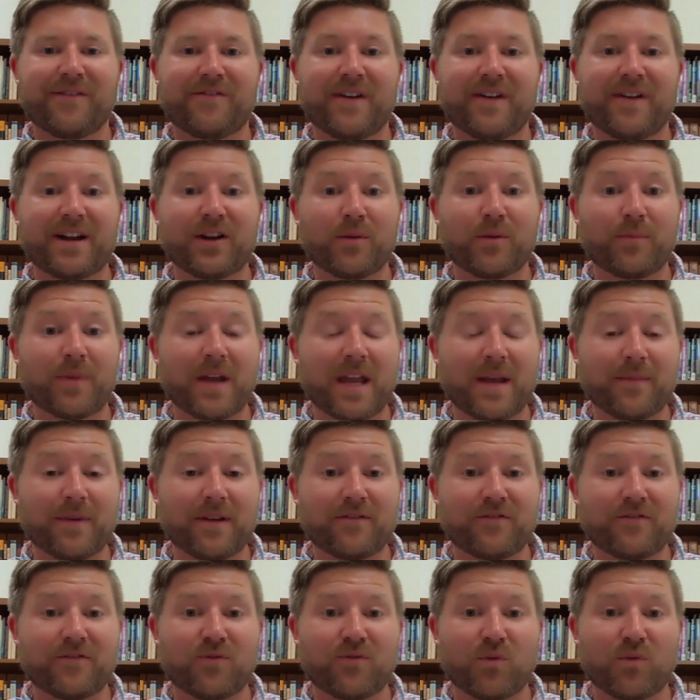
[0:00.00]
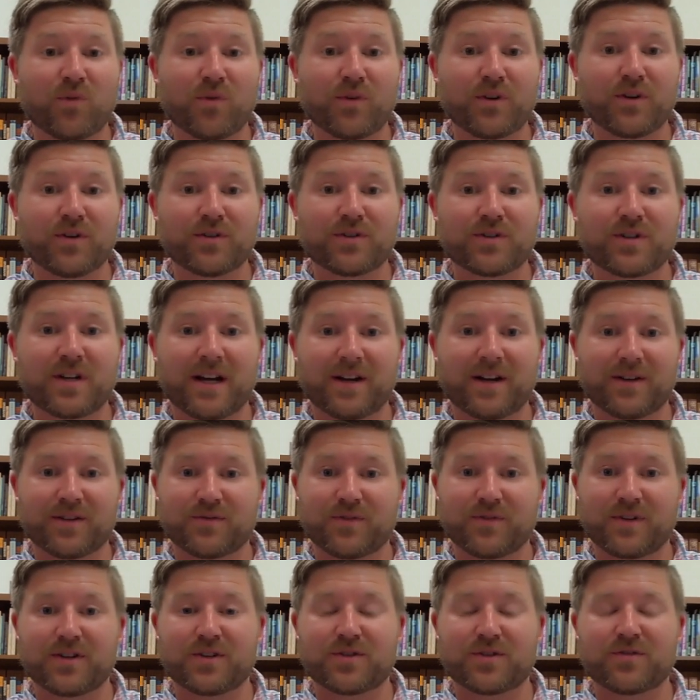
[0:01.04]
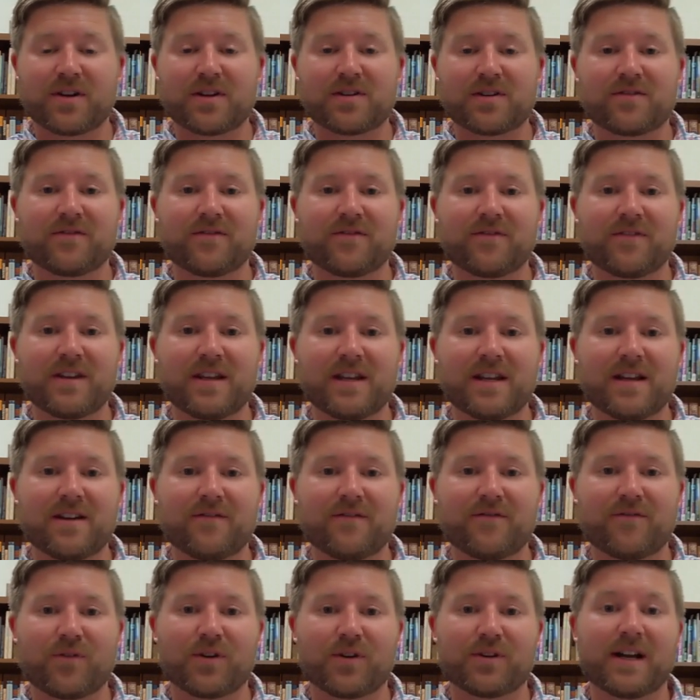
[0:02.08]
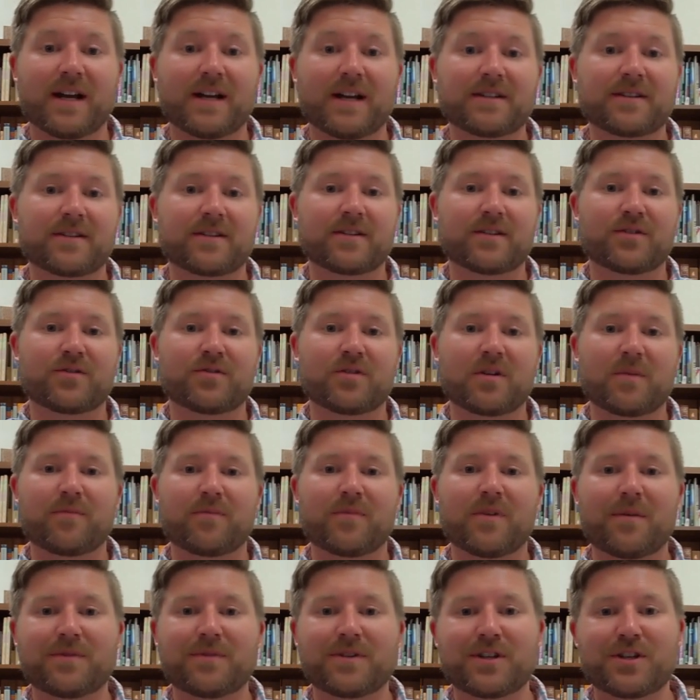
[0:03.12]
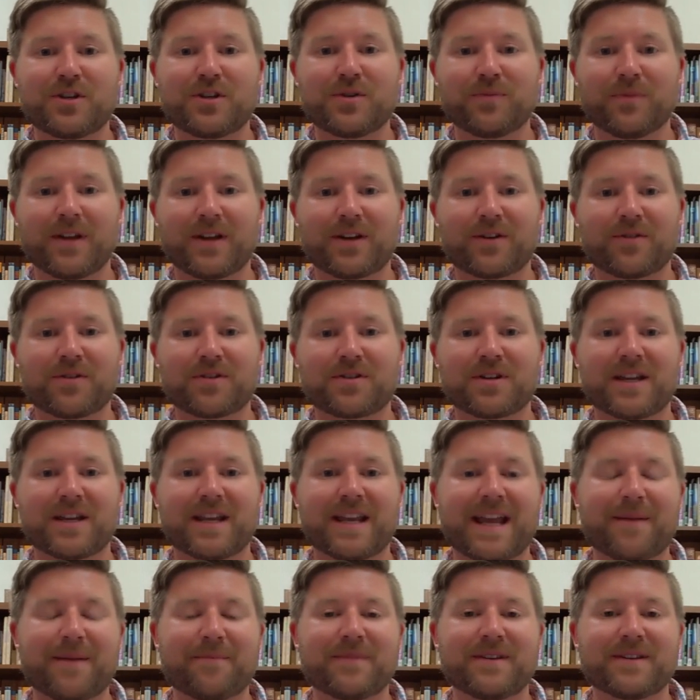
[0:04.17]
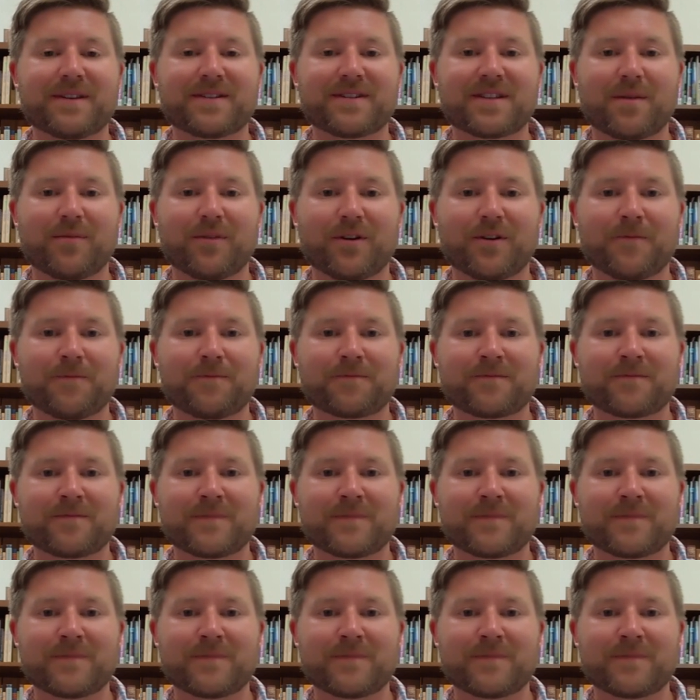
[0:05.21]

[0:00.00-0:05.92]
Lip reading: final payment for your child's registration fee for a diocesan trip up to Hume Lake Christian Camp this summer.